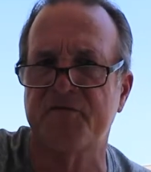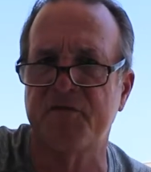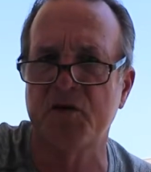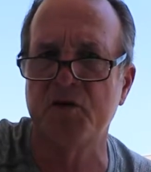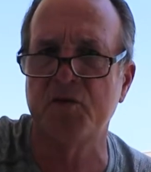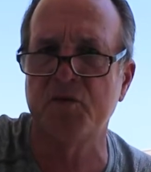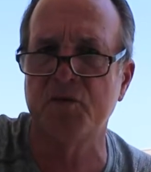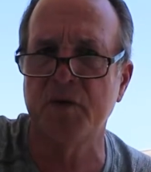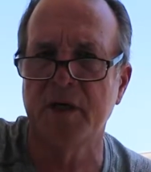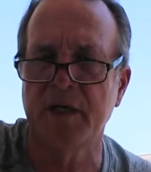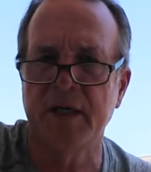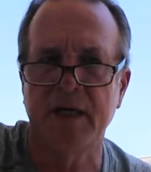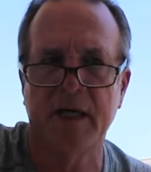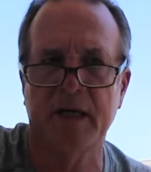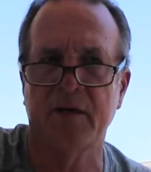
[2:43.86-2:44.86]
food,
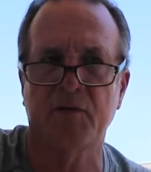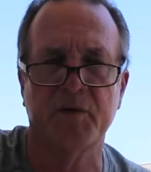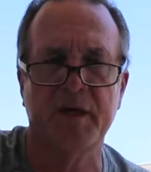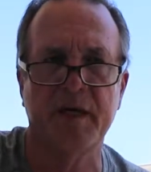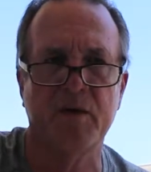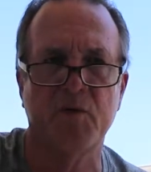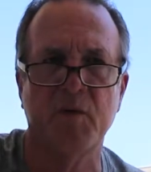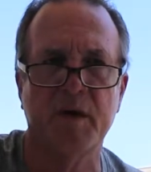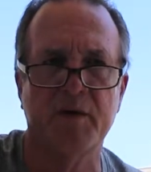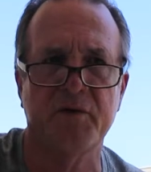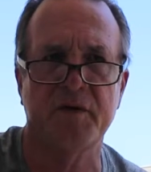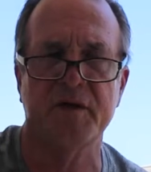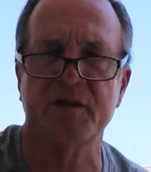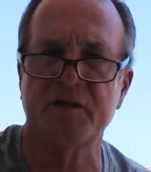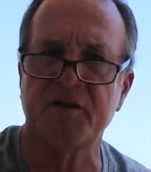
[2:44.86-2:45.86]
I don't care
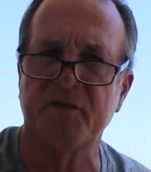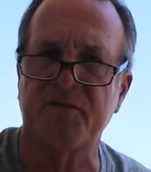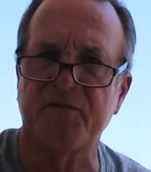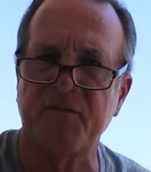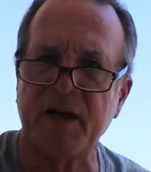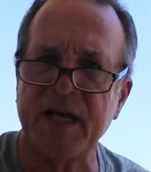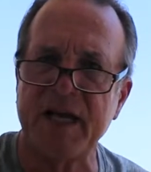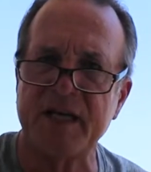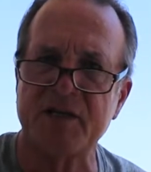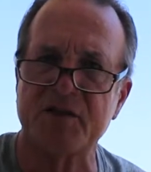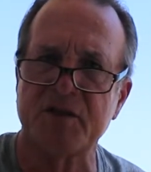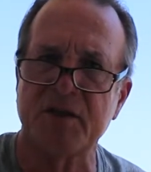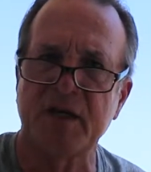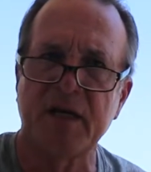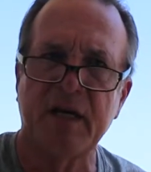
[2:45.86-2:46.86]
whether it's the
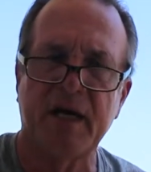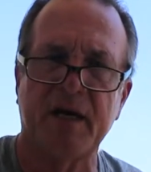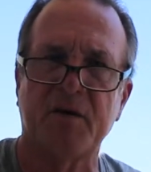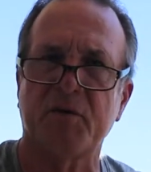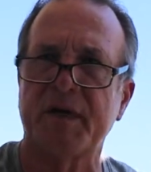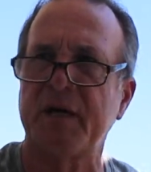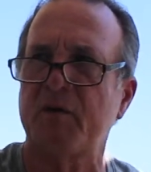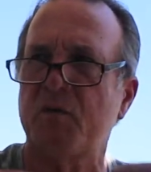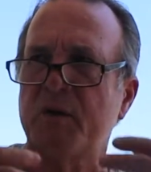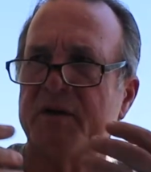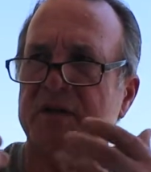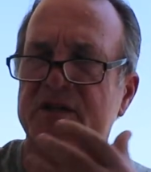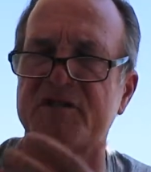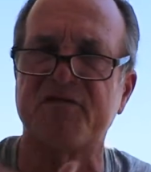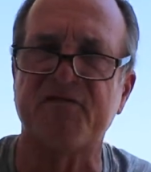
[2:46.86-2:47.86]
flesh, I don't care whether
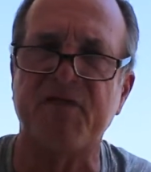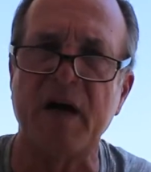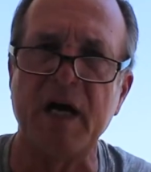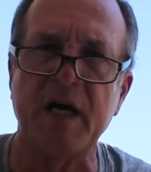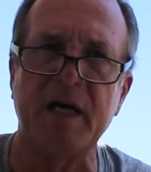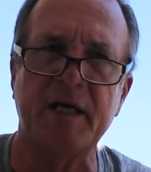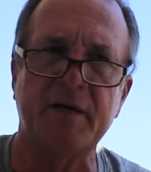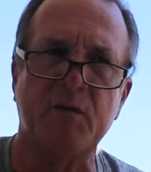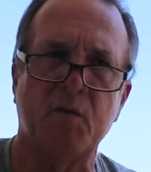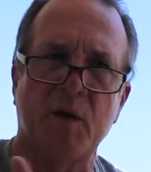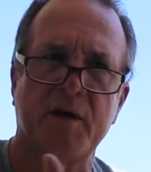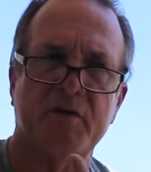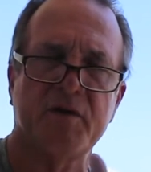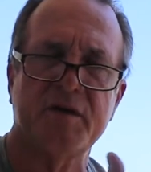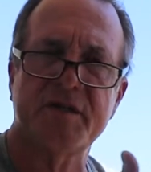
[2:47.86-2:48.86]
it's fun,
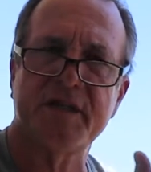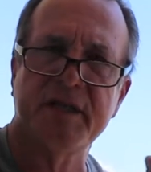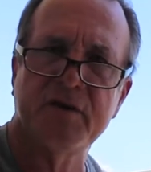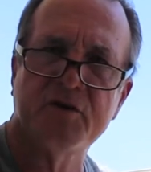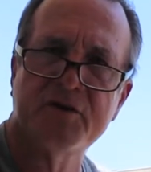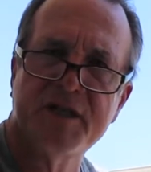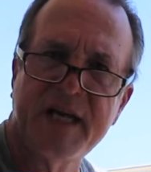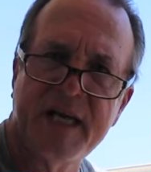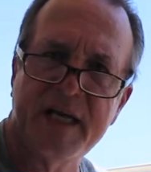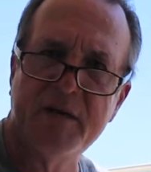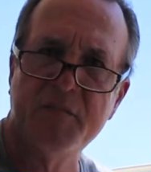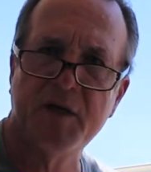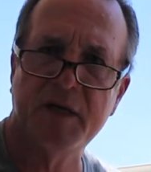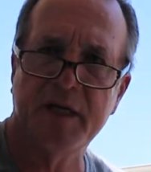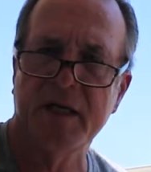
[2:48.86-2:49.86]
whether it's
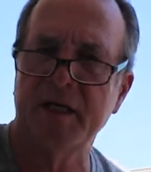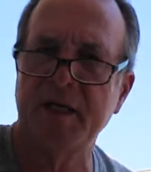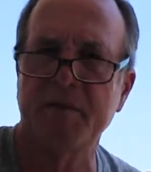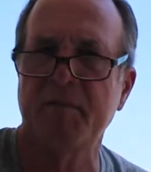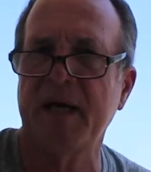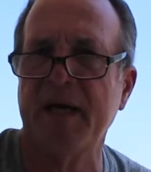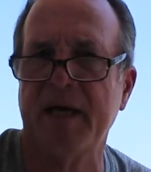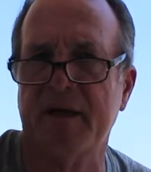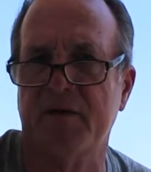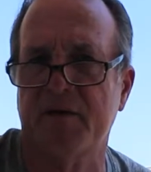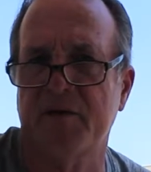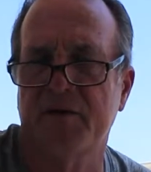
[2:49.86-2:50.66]
entertainment, it doesn't matter.